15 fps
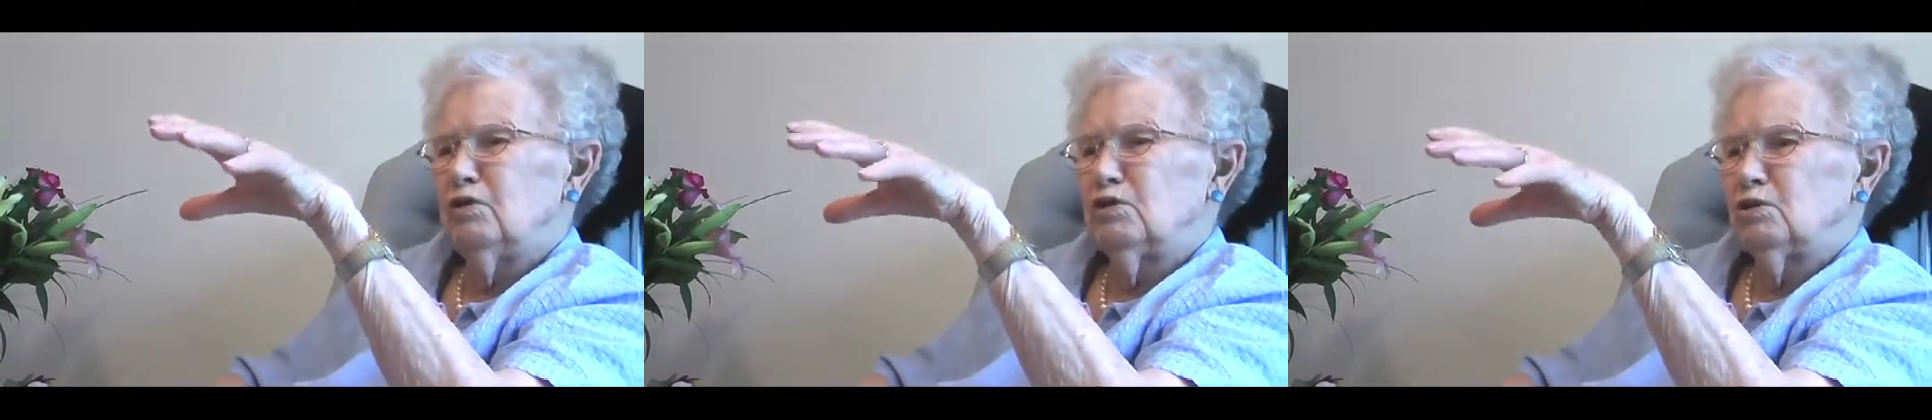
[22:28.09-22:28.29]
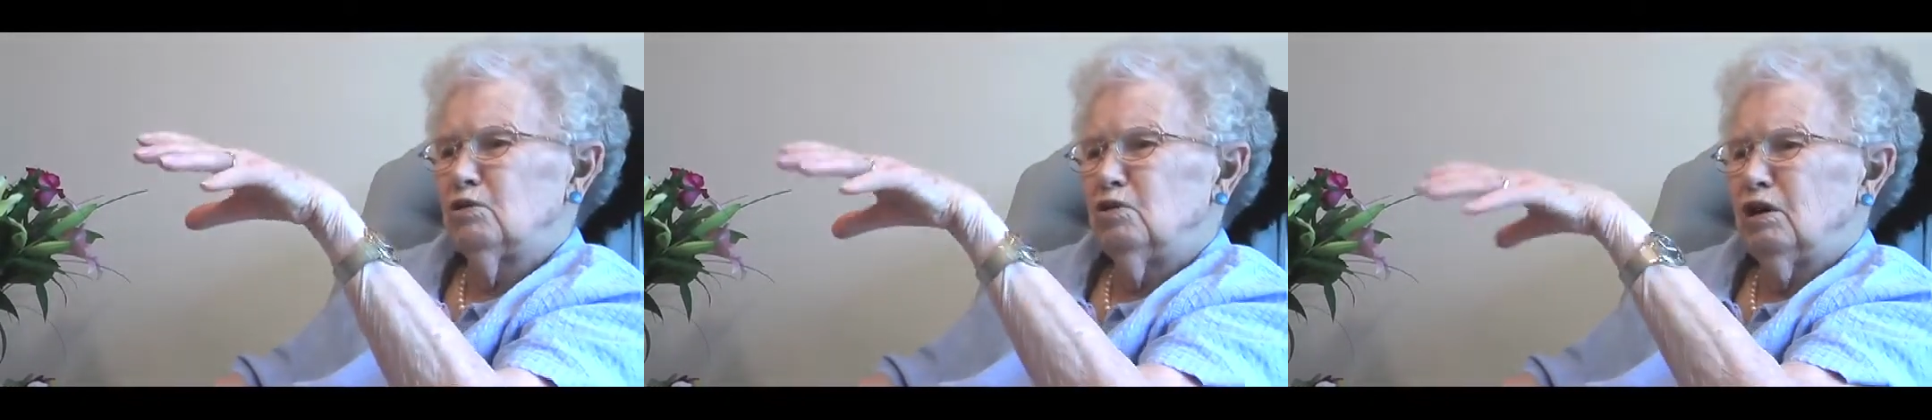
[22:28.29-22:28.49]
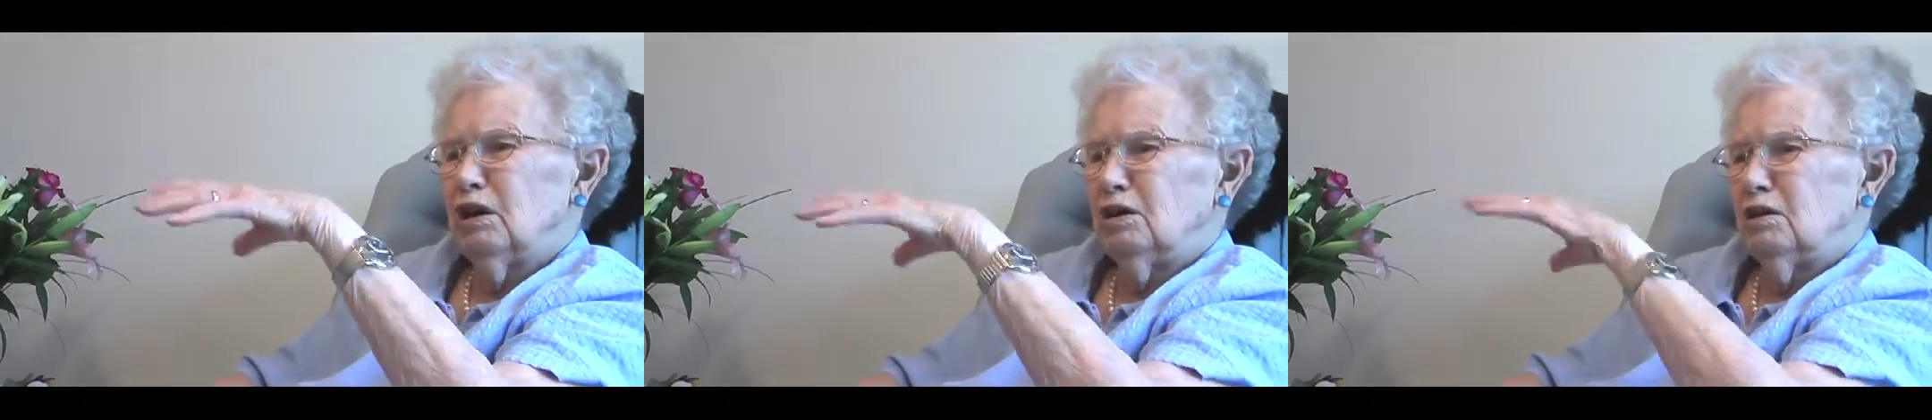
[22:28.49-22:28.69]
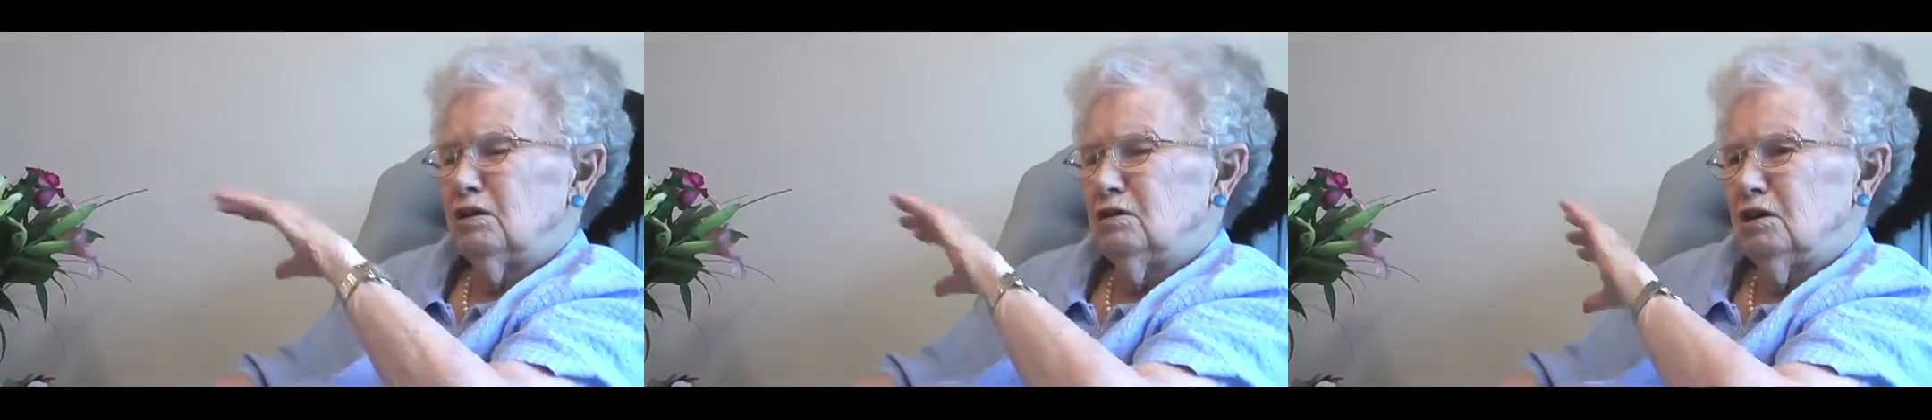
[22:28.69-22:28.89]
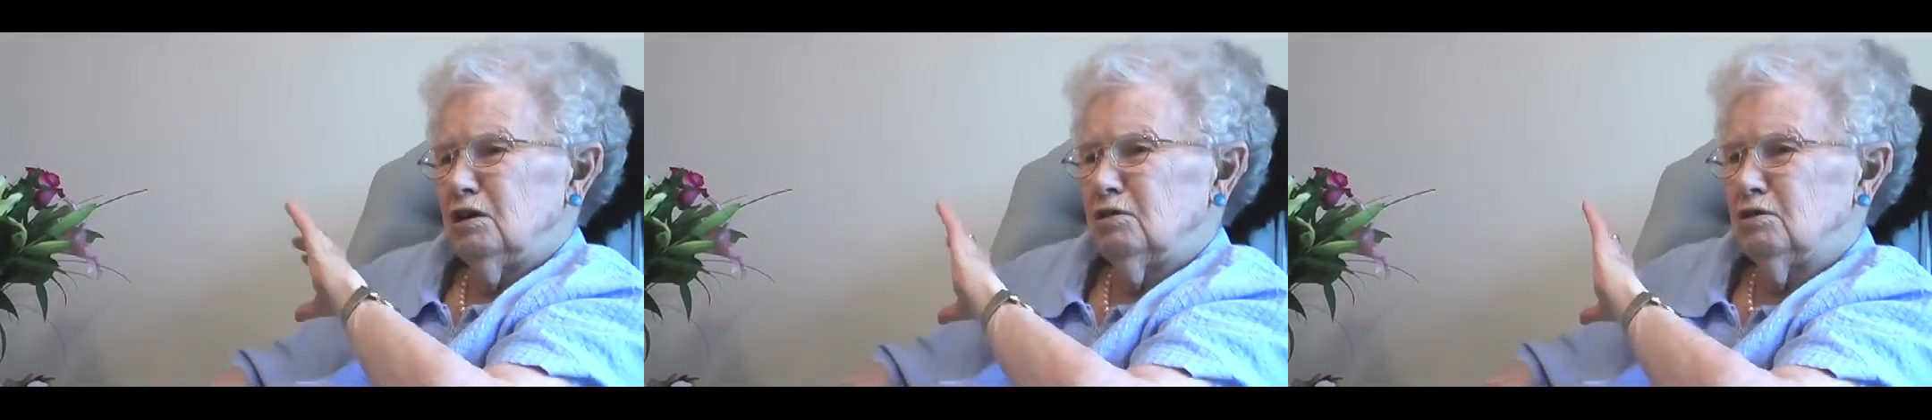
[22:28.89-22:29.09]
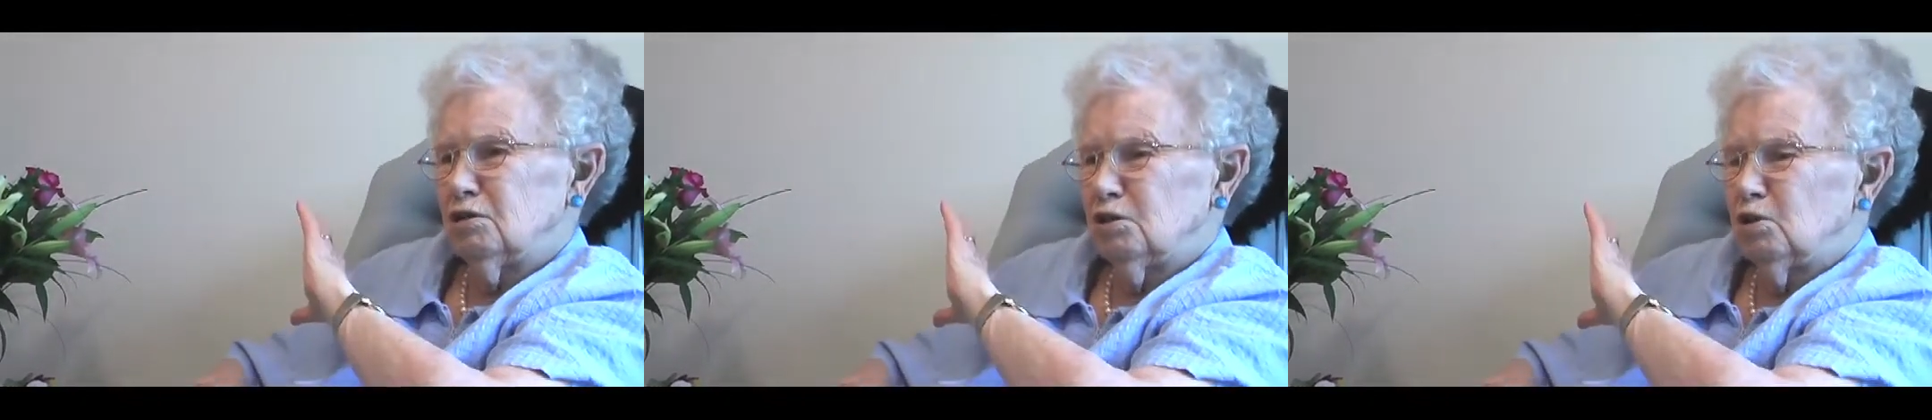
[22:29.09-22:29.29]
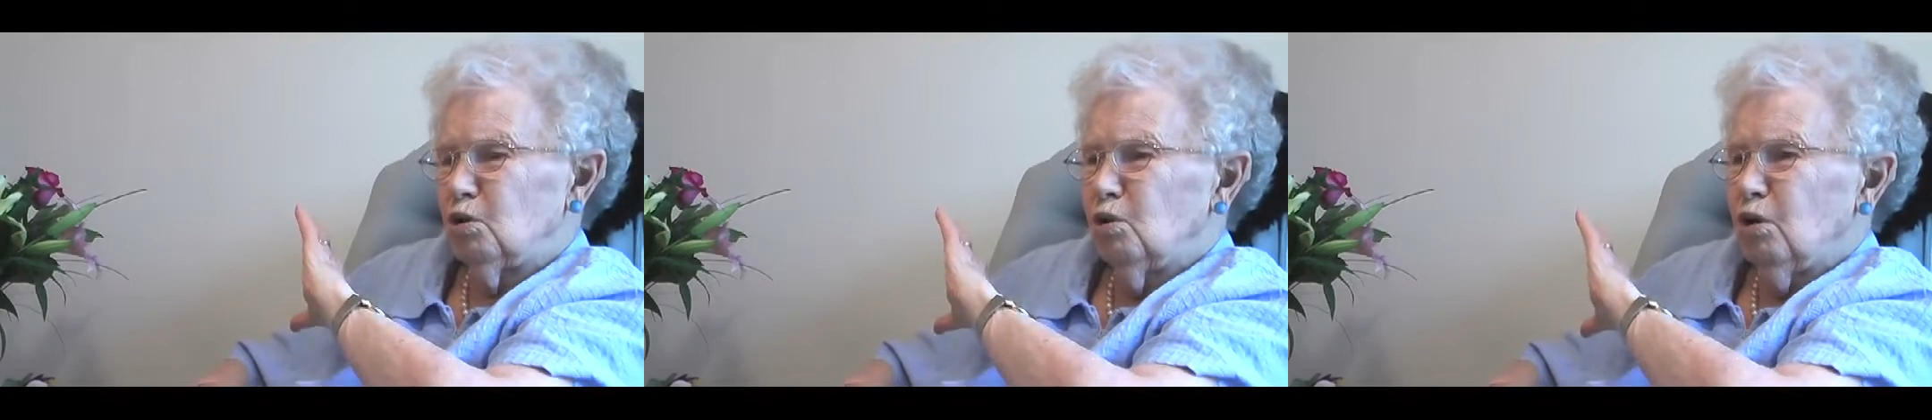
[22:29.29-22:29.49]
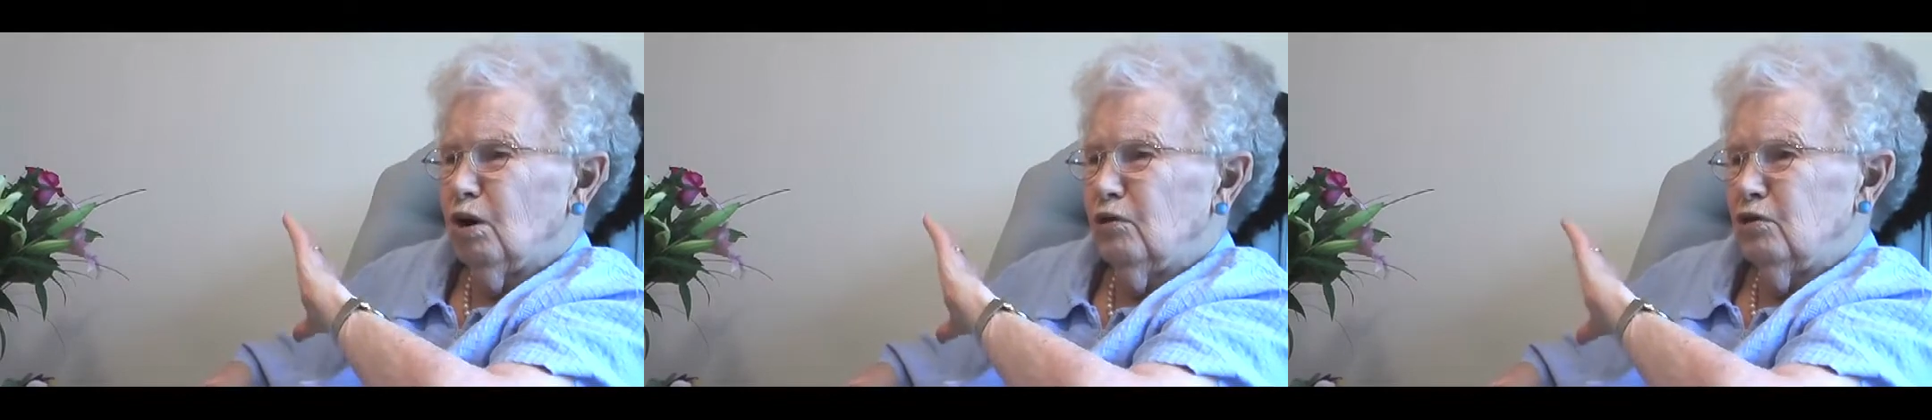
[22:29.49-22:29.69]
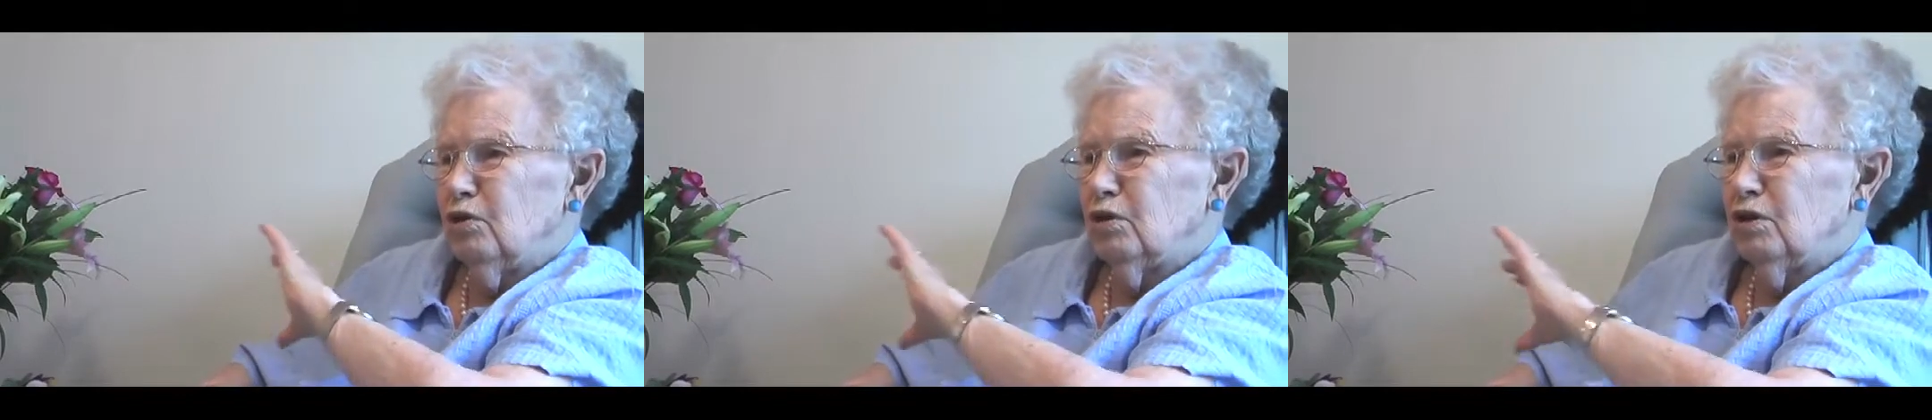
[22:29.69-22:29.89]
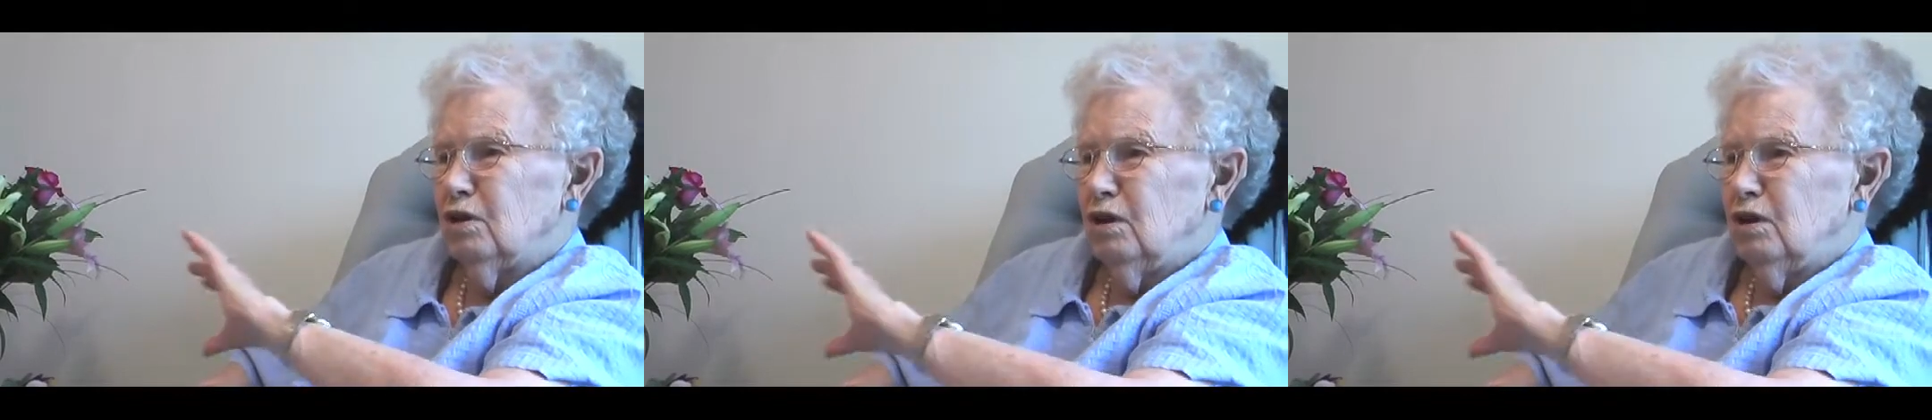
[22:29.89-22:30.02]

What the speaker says: so you had to take the snow off the